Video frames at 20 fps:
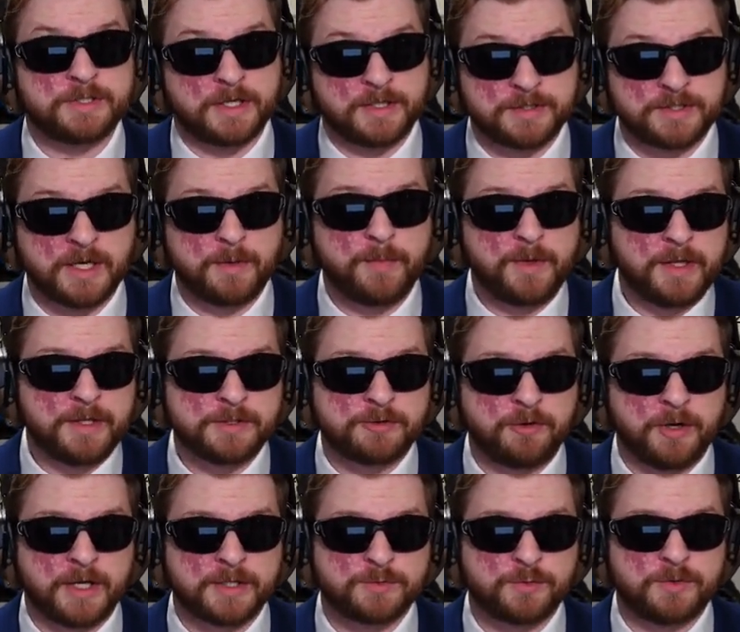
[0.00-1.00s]
and some of these
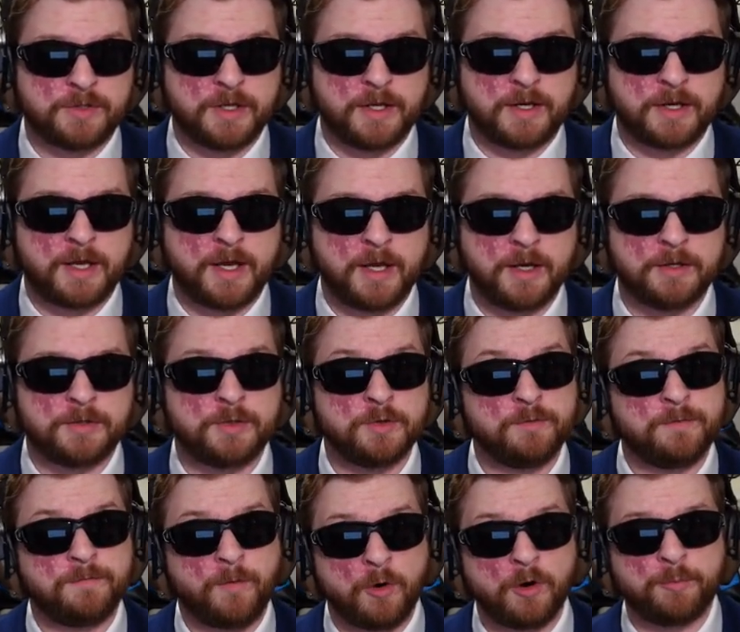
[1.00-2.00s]
grants were dedicated to
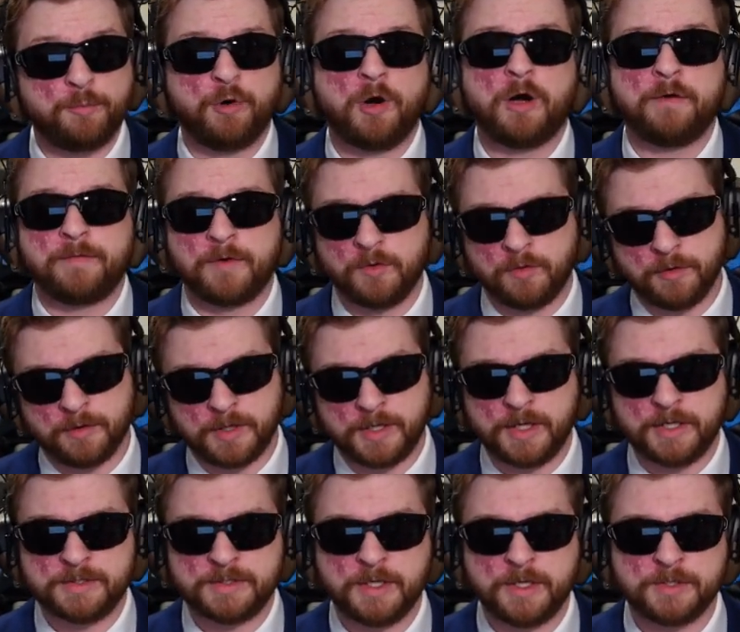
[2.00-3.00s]
for-profit
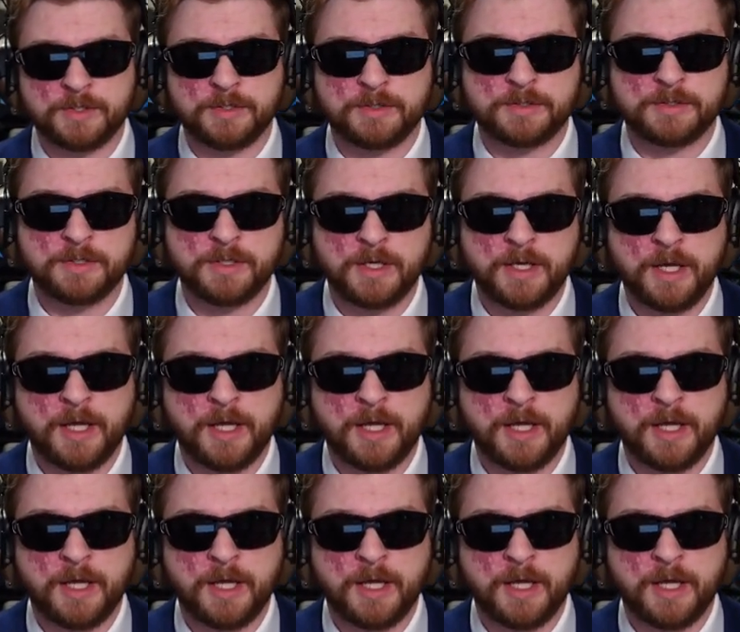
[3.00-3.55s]
organizations.